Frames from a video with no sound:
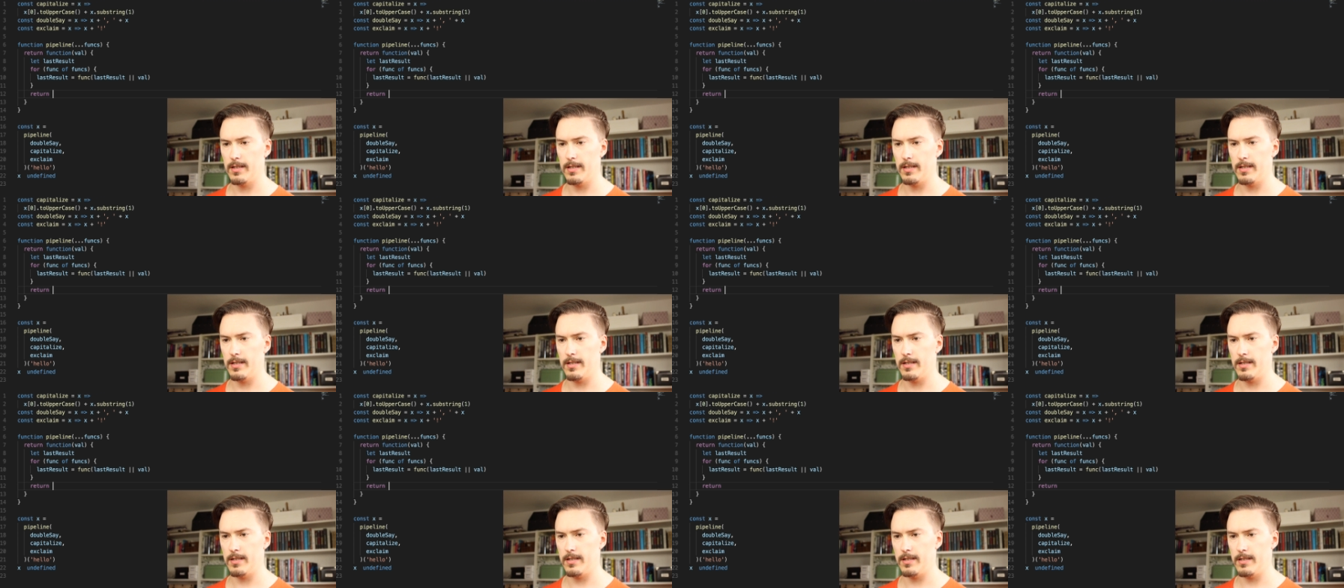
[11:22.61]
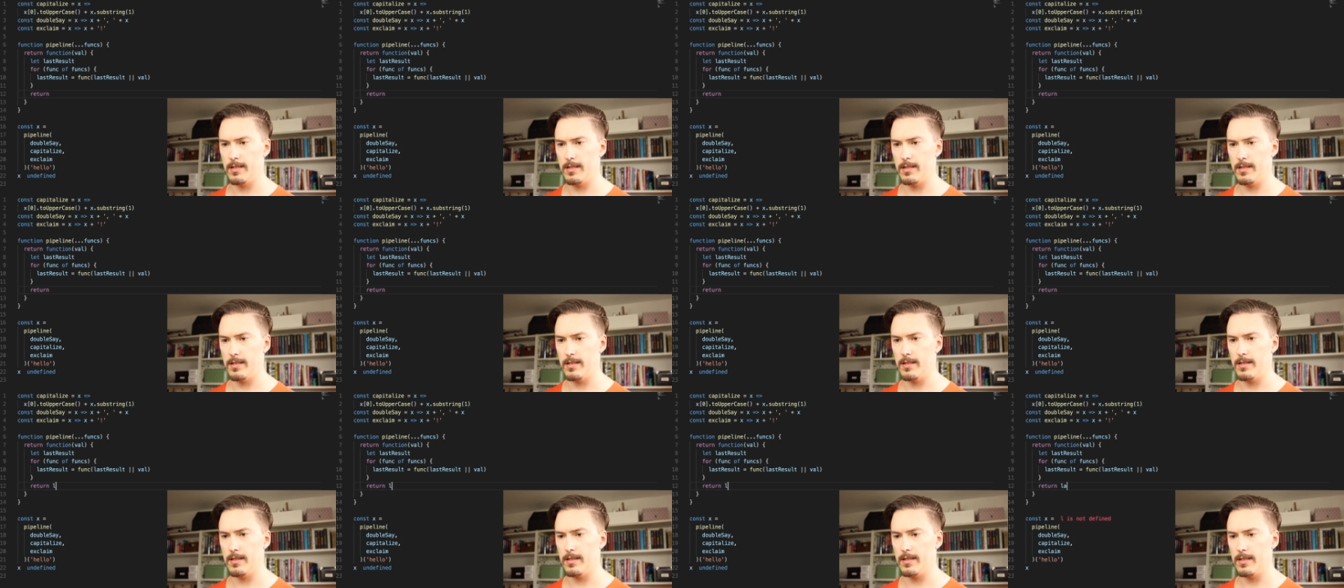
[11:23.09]

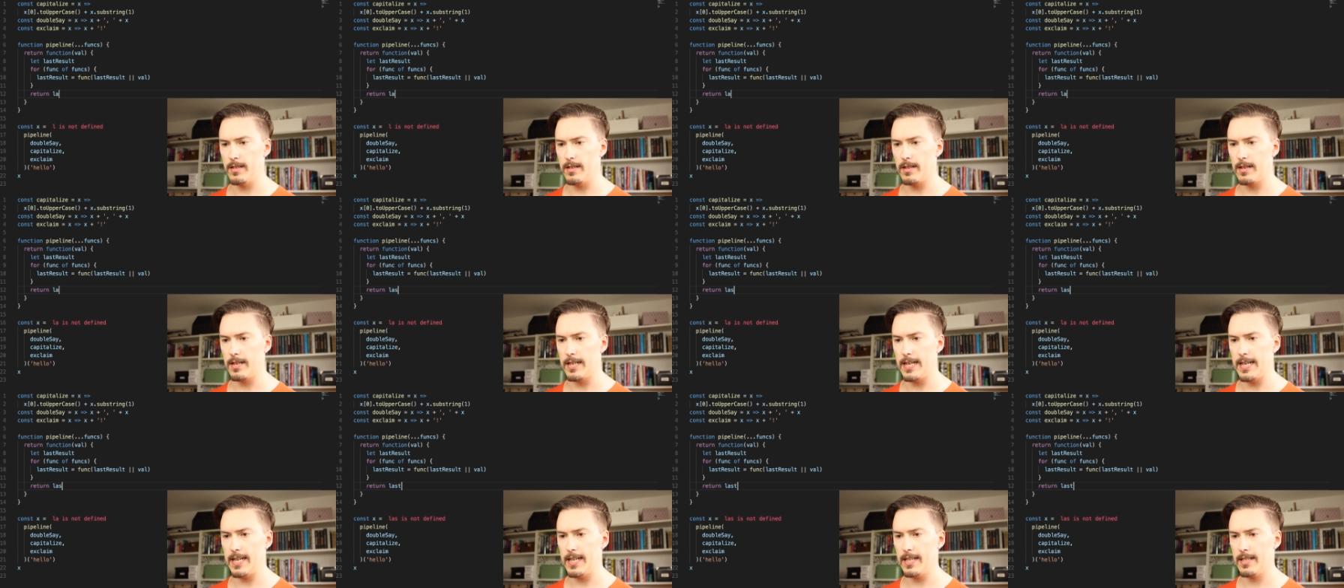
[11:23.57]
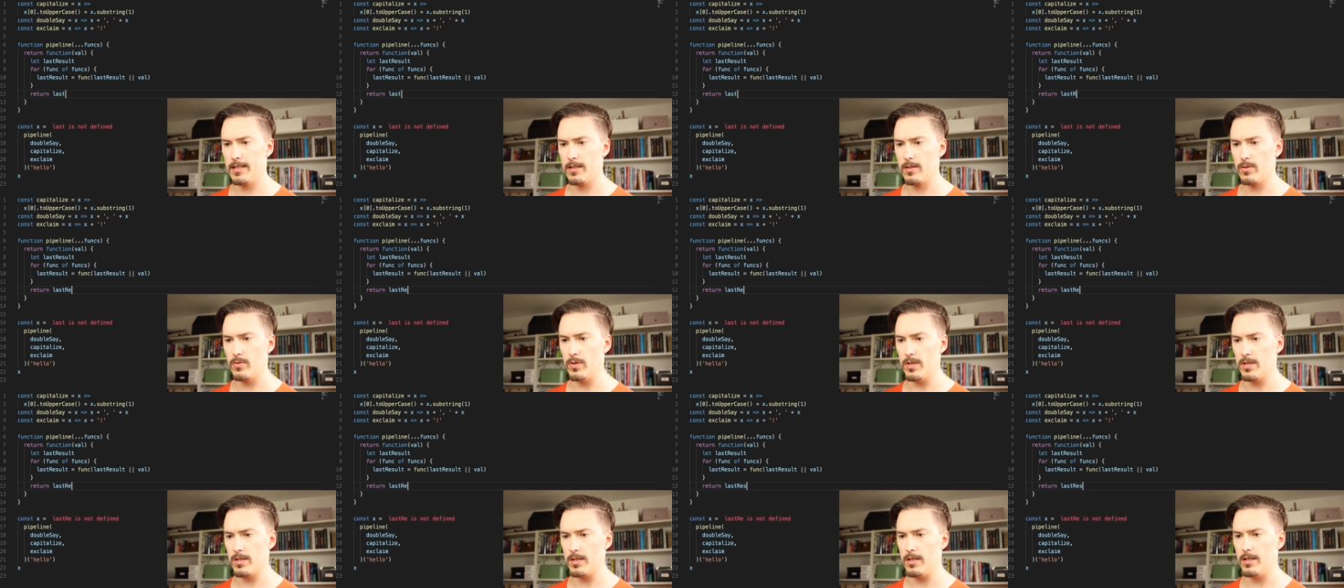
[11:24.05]
the
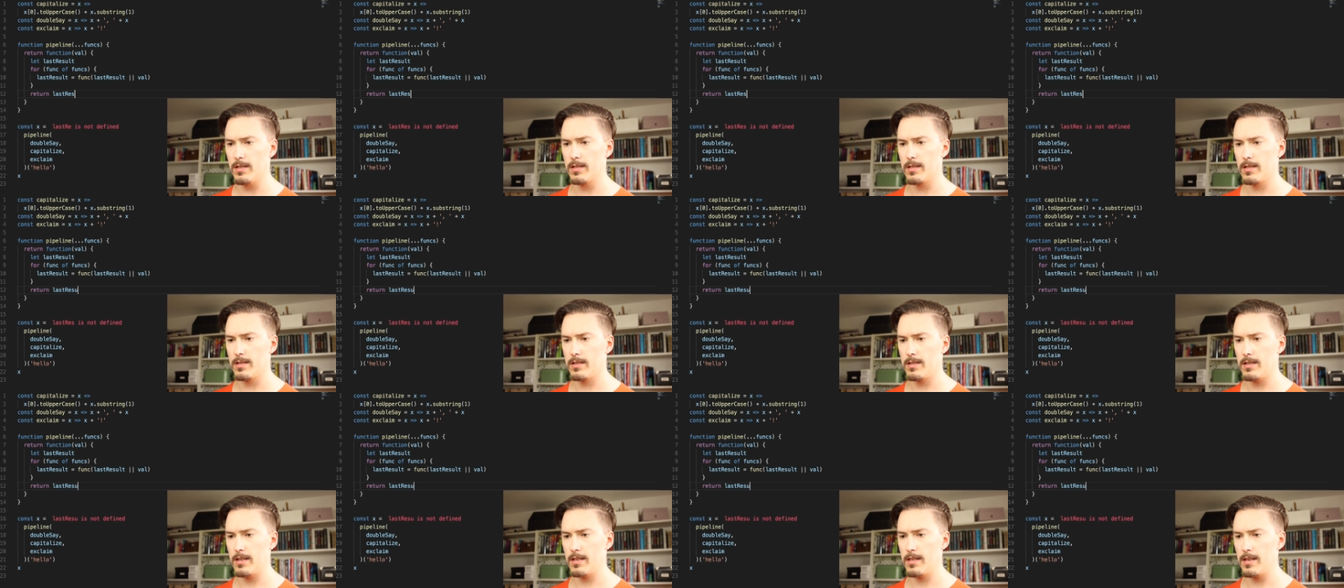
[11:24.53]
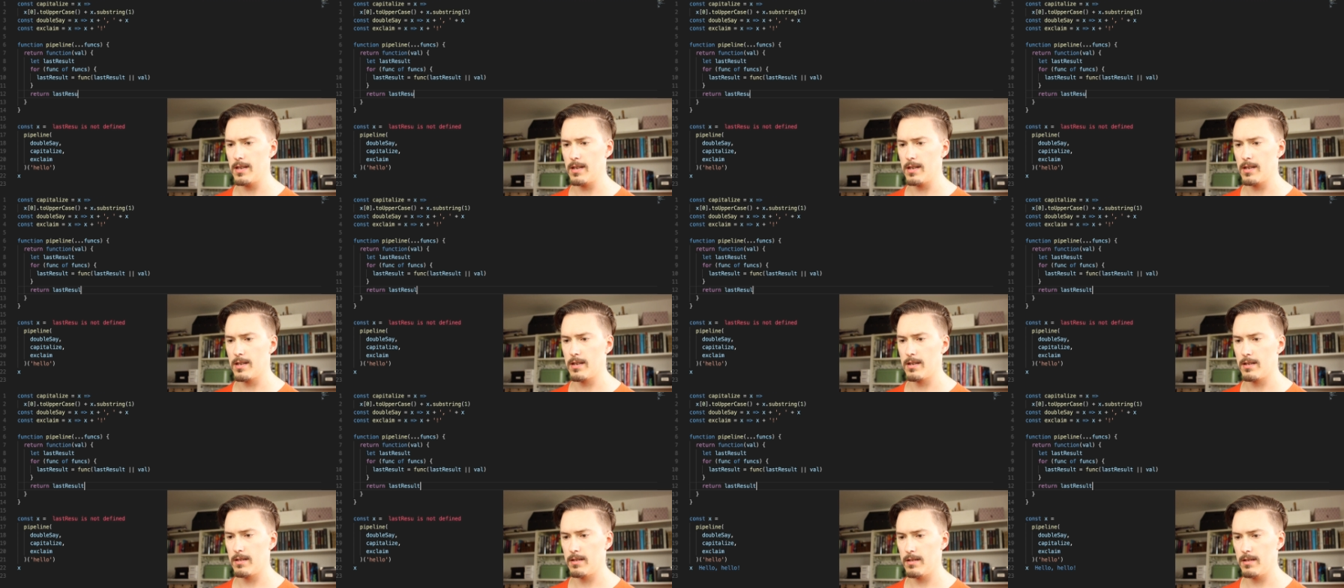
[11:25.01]
last result. I think,